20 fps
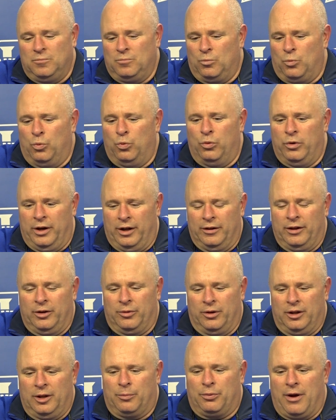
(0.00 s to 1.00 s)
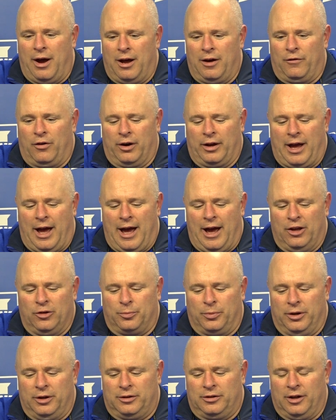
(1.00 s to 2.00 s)
Really, really proud of our guys.
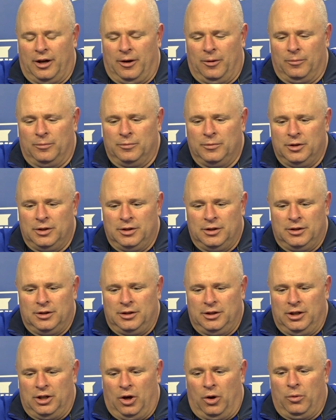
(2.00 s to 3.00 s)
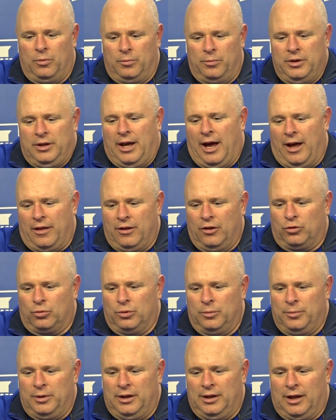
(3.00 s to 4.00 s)
But, you know, but yeah, this
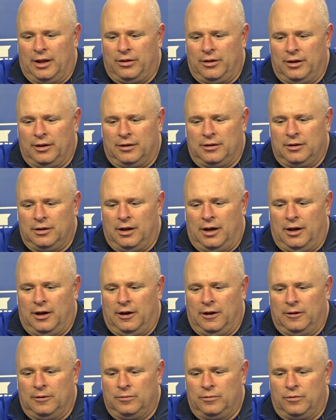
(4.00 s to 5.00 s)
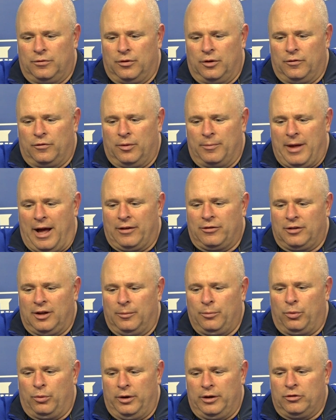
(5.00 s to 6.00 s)
would be, I think, from that
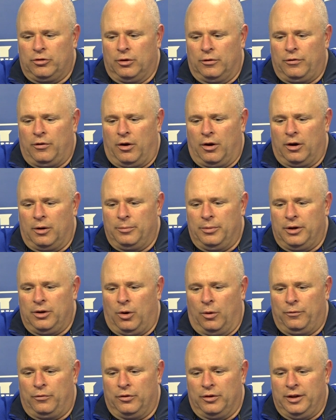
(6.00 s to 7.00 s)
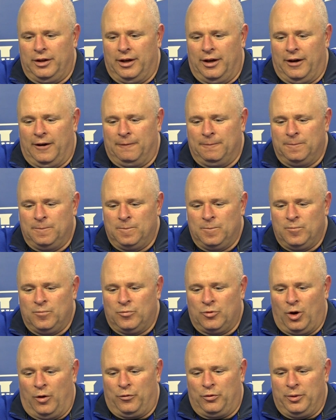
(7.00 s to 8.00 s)
standpoint so far. But hopefully
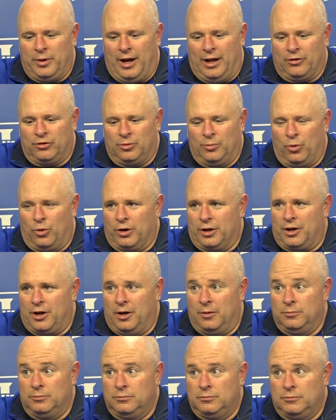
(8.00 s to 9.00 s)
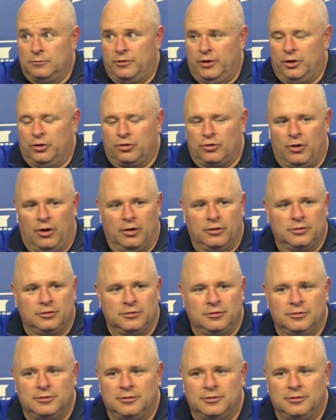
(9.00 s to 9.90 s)
we got some more to come, fingers crossed.